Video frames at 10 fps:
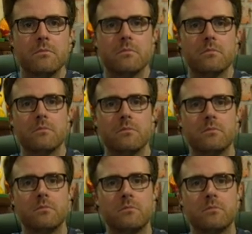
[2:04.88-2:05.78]

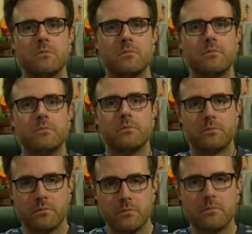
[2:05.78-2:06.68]

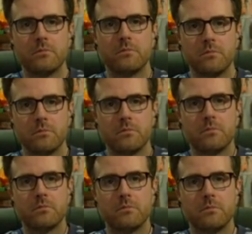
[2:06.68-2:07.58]

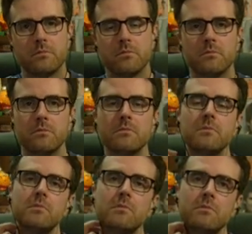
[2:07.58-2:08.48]

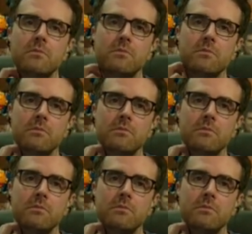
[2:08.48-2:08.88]
(silent)